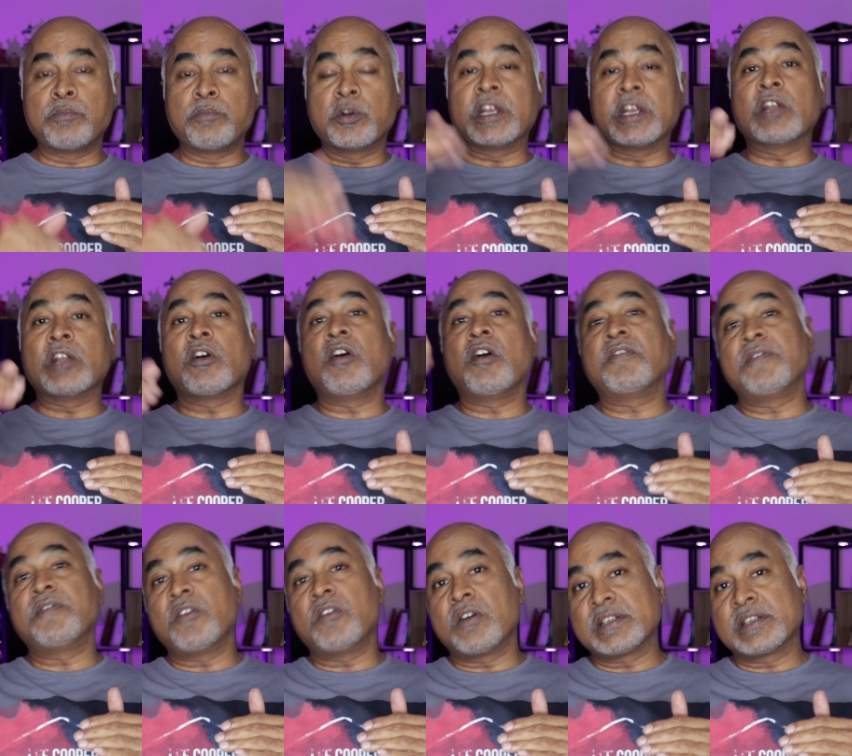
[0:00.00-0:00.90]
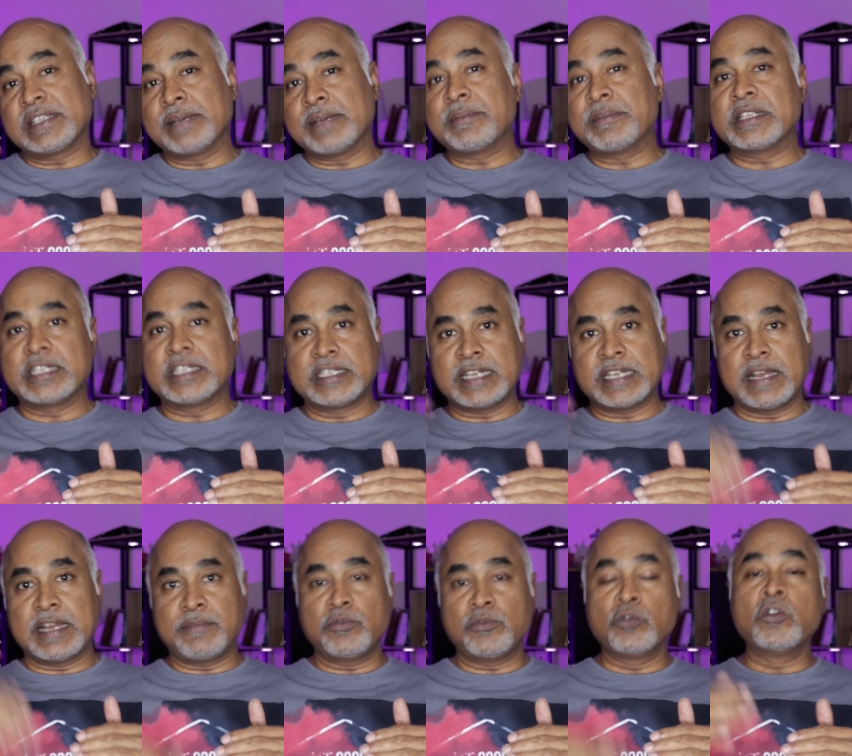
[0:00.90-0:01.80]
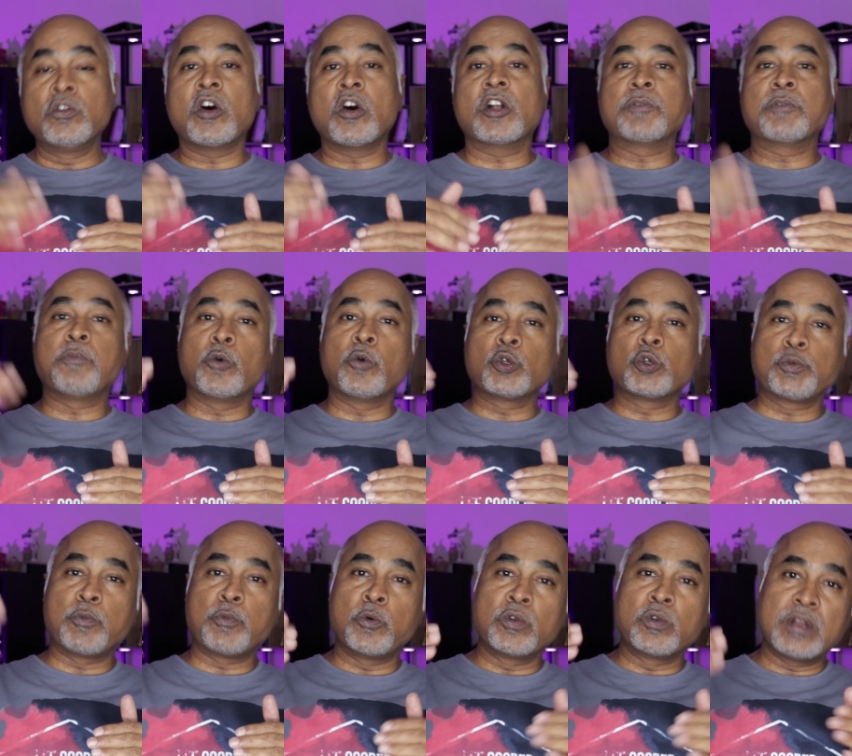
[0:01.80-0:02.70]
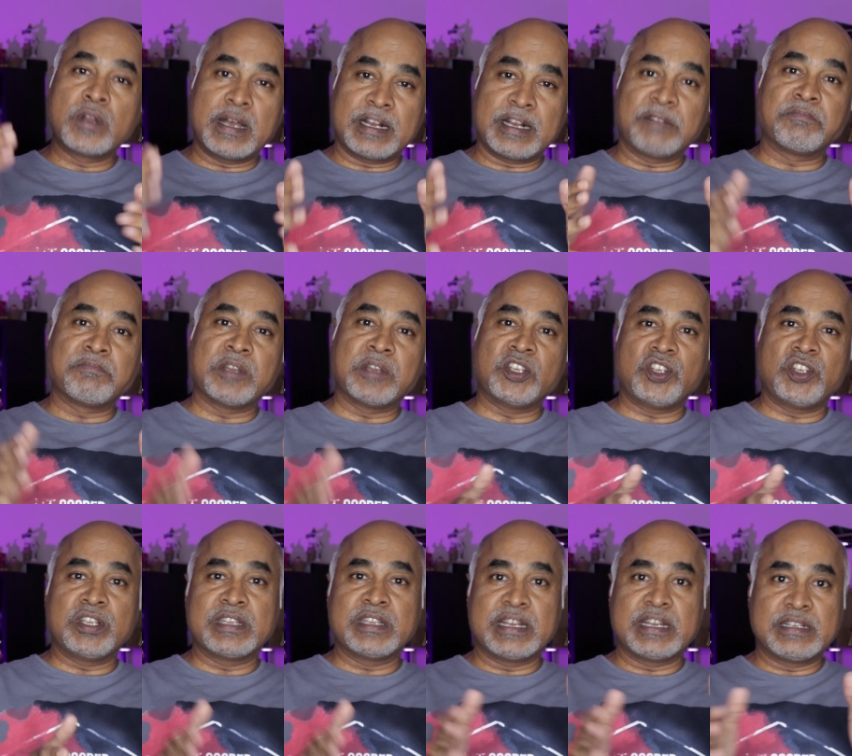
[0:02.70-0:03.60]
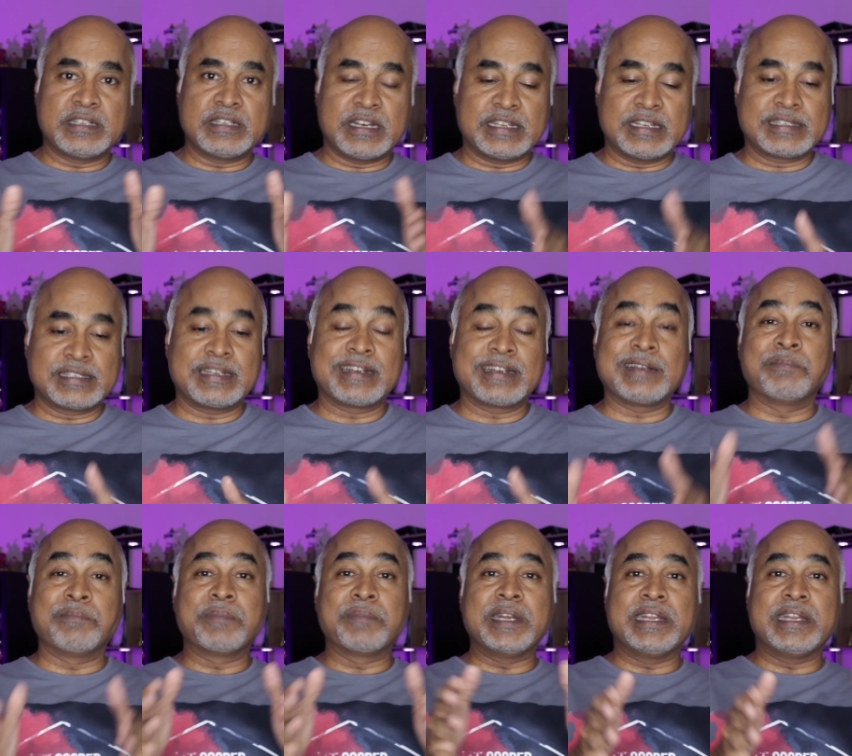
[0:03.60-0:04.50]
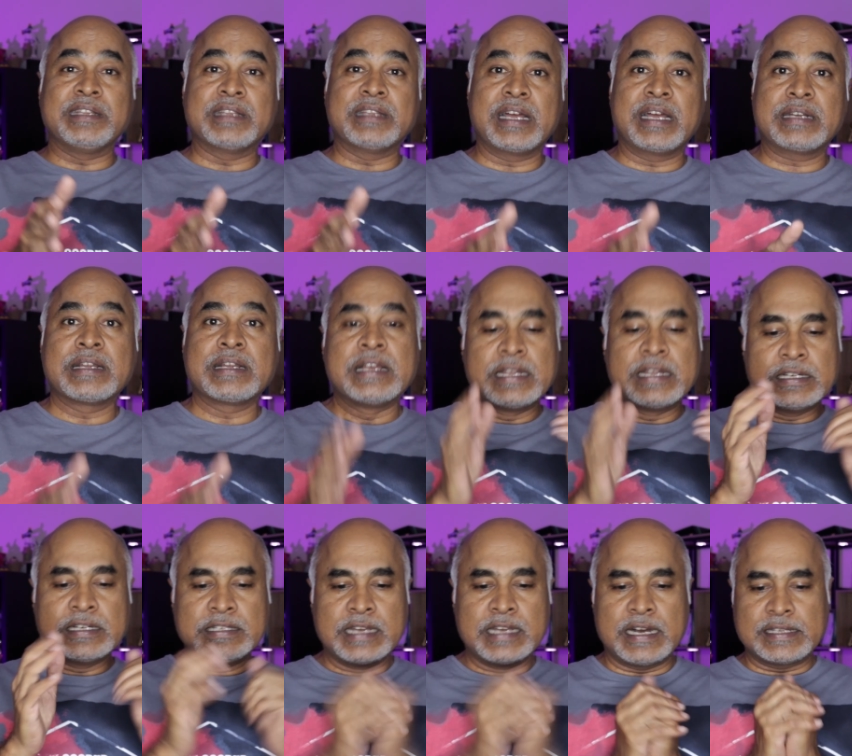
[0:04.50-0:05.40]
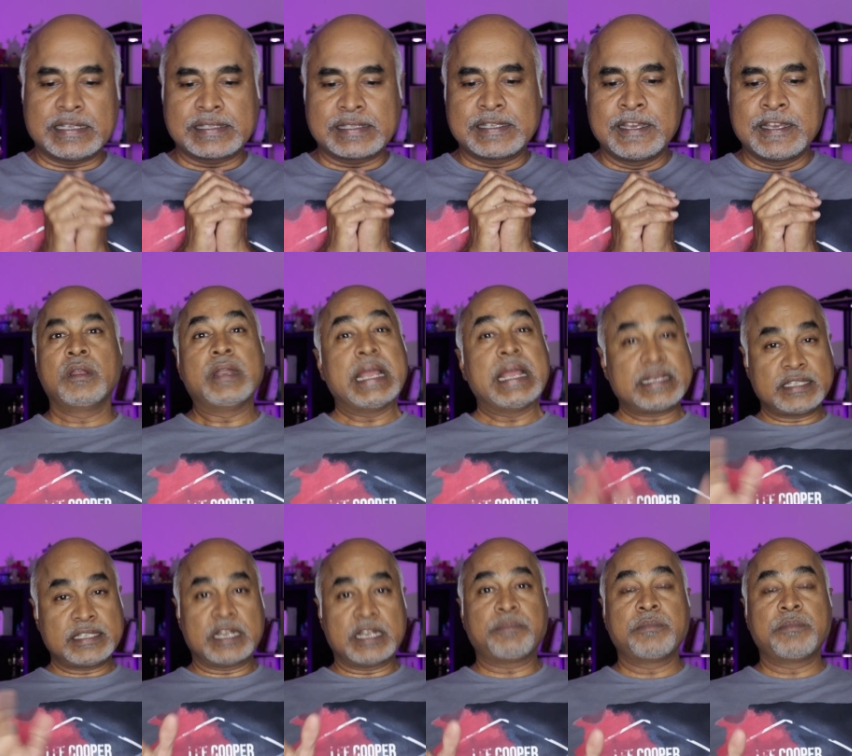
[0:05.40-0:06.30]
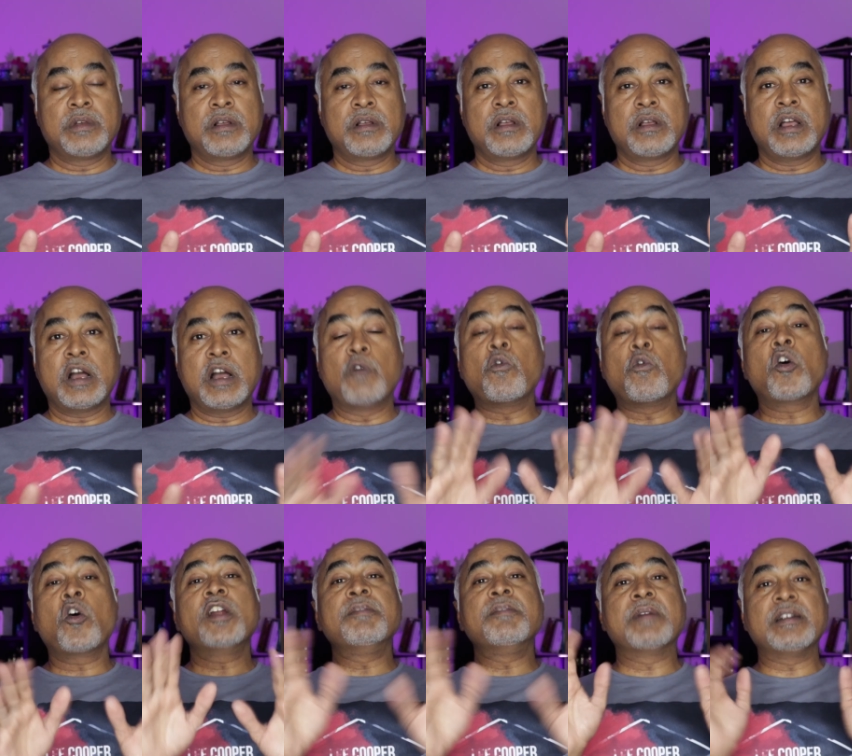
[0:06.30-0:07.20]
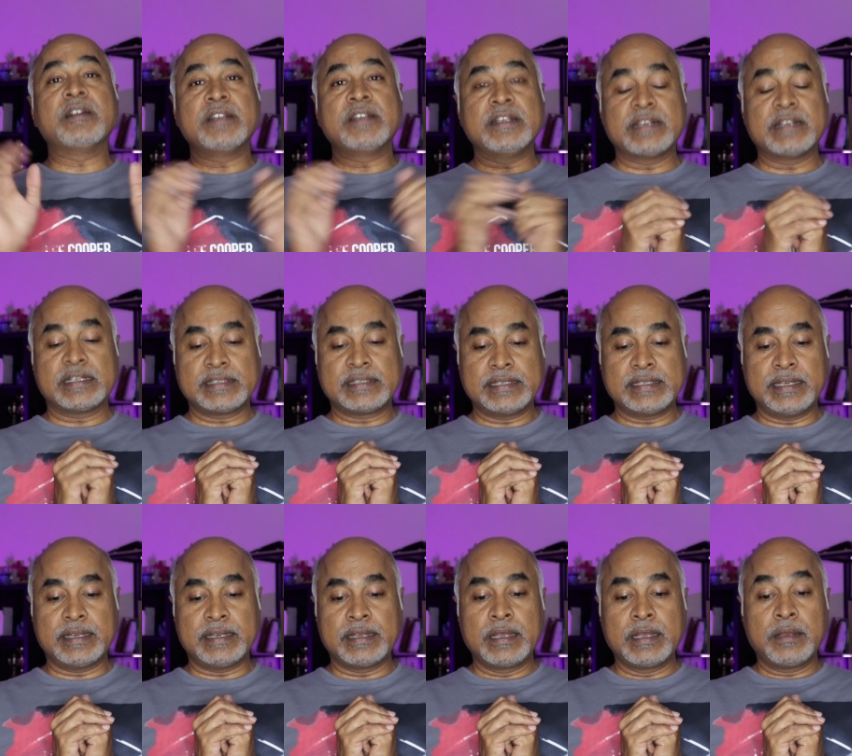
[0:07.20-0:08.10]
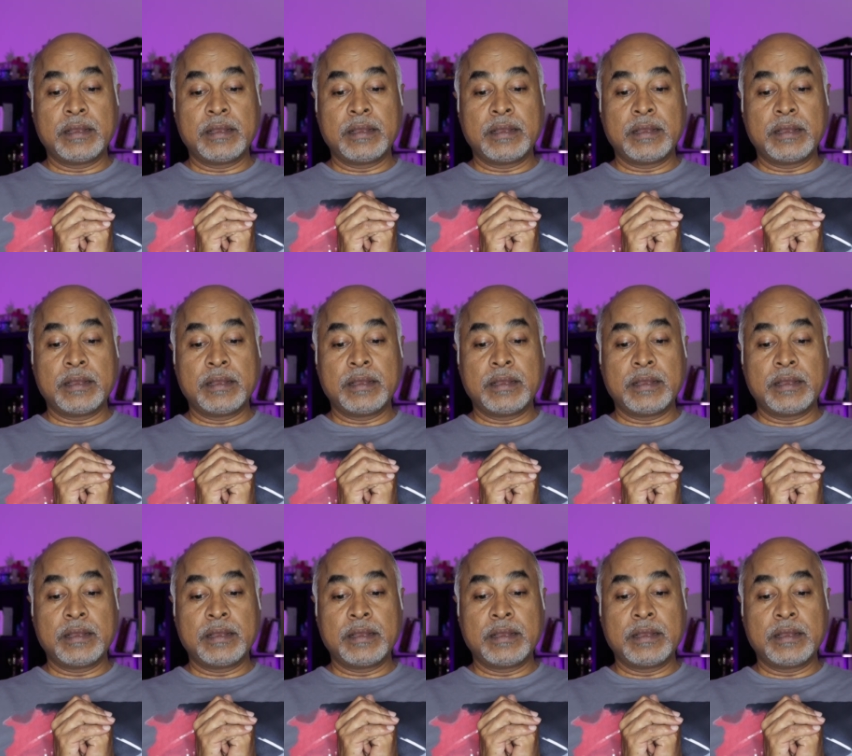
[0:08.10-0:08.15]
put it off for some other time. Do not postpone accomplishing that task or completing that task. Next up, avoid multitasking.